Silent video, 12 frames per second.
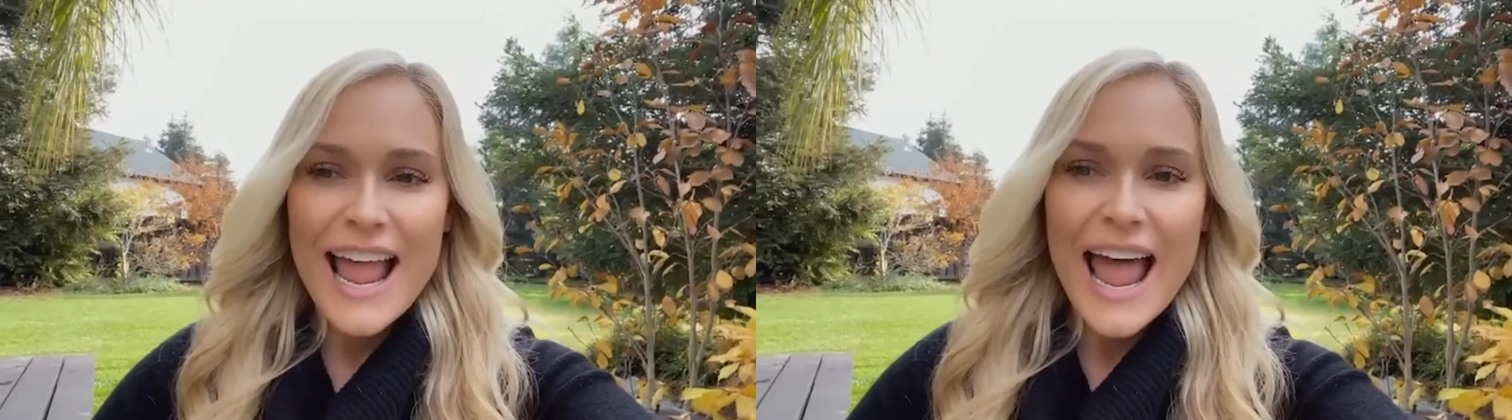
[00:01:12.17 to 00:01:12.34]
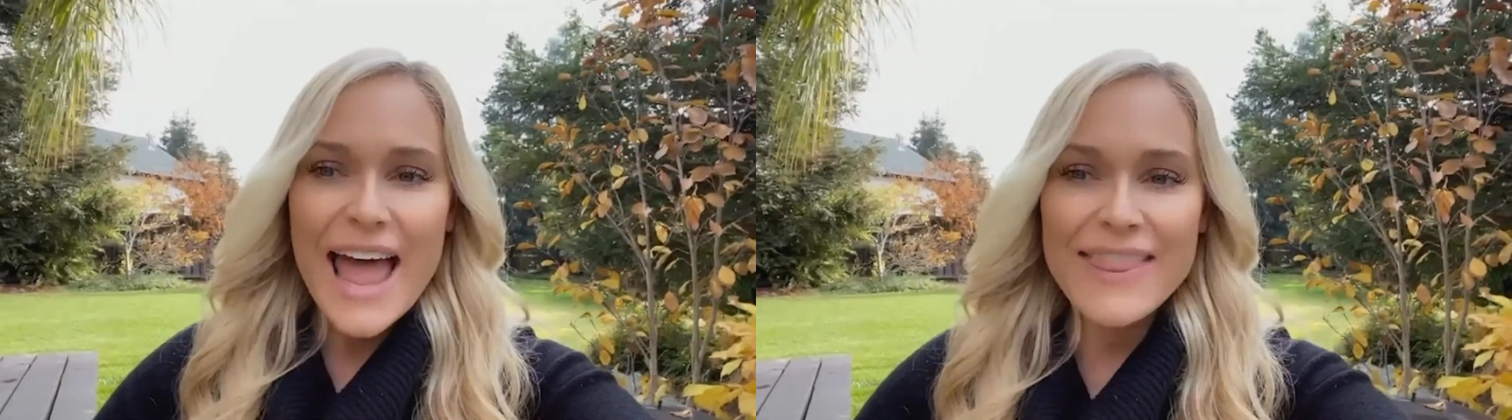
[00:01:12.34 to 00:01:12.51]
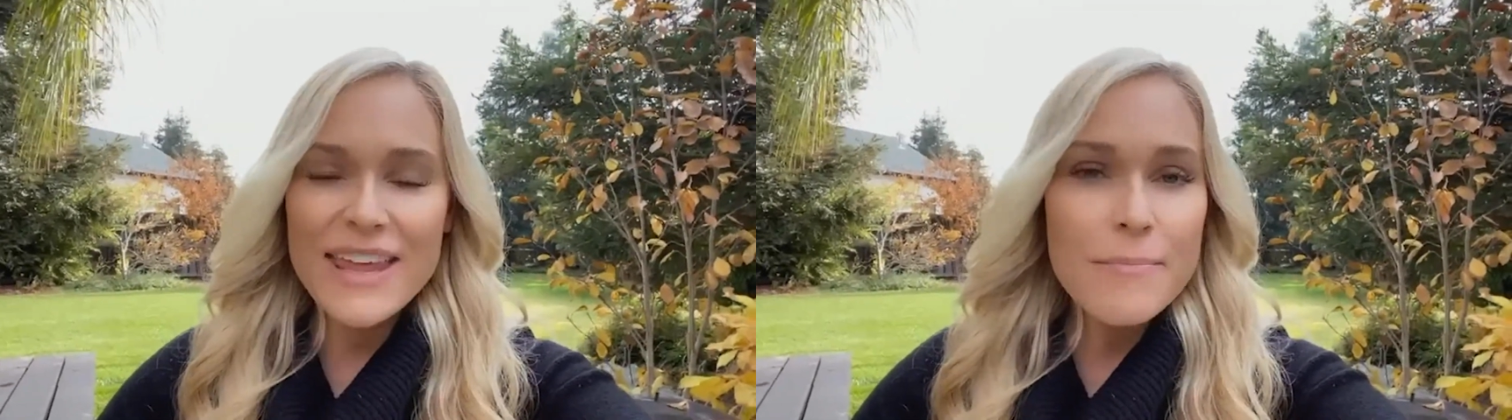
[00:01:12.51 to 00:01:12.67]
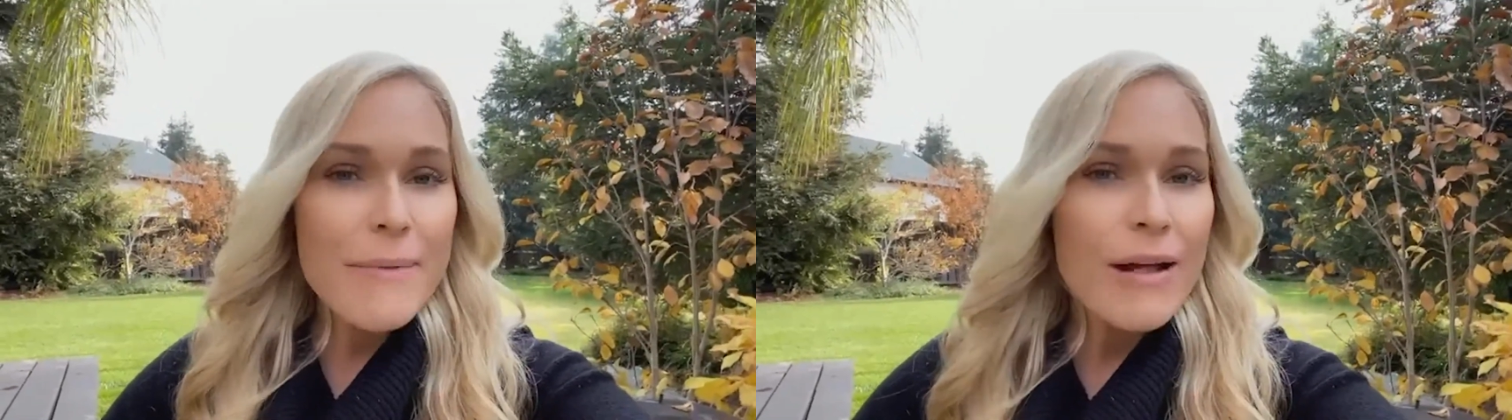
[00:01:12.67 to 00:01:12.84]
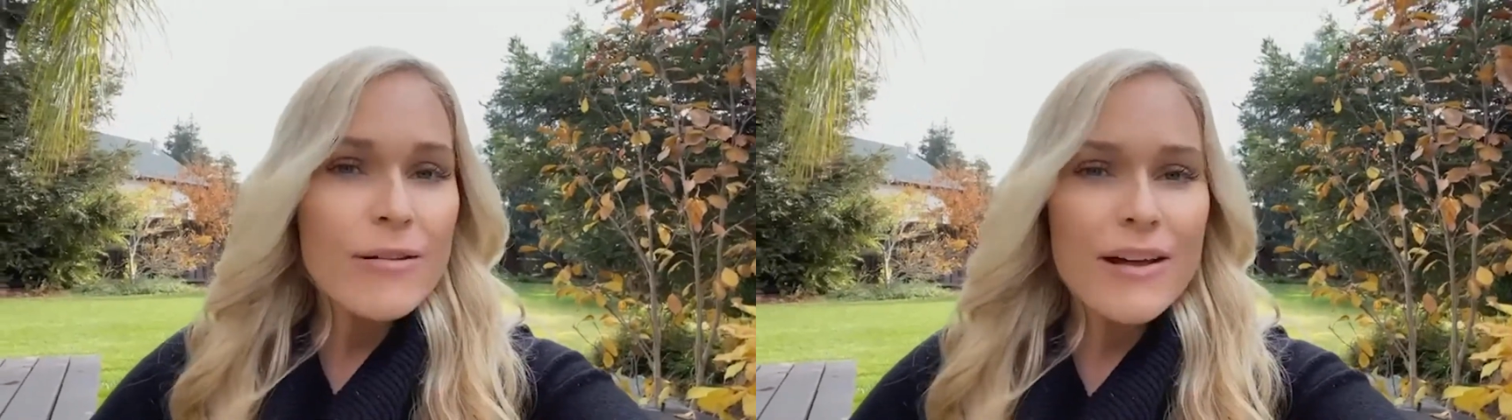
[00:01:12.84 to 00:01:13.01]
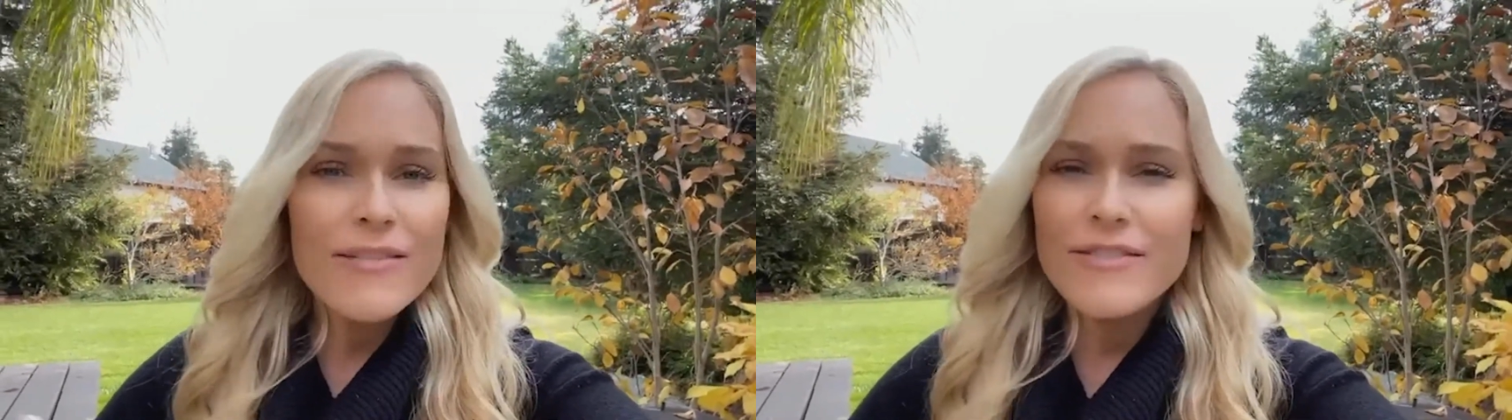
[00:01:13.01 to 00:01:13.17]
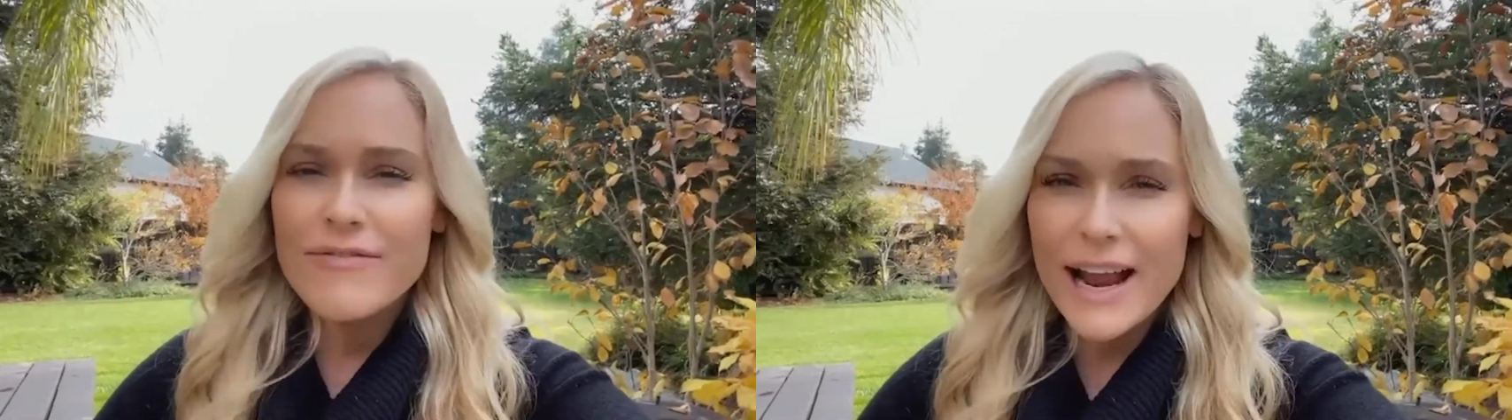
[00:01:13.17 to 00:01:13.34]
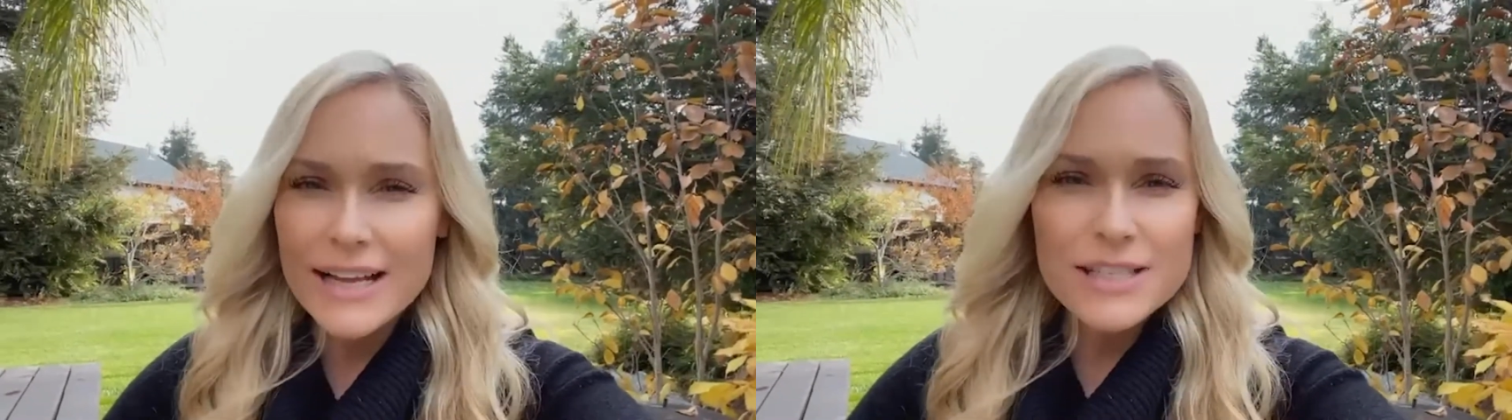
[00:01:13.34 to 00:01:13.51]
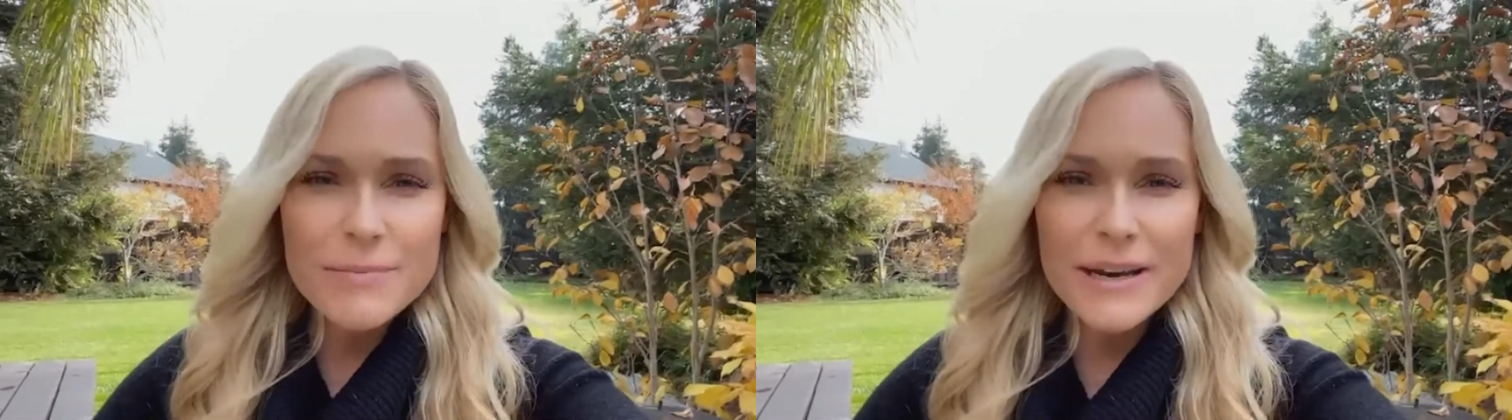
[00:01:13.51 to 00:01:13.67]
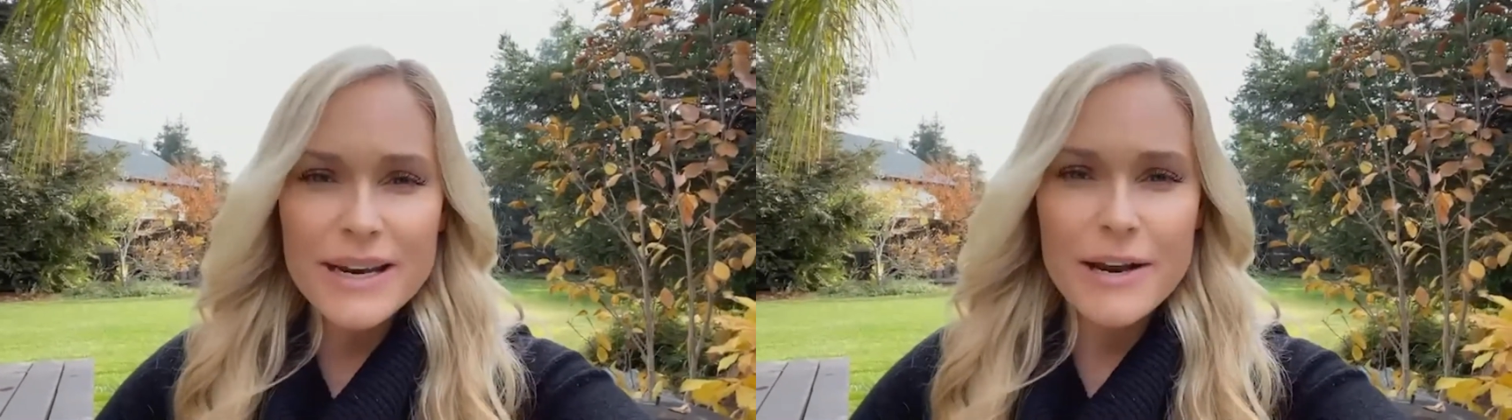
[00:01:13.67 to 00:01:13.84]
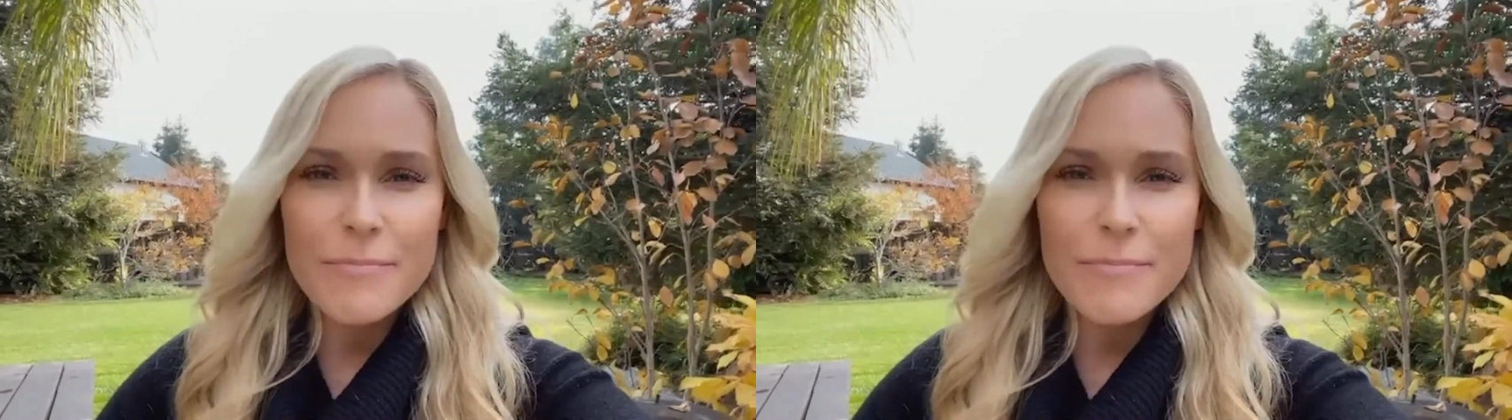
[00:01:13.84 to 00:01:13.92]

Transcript: And the amount of advancement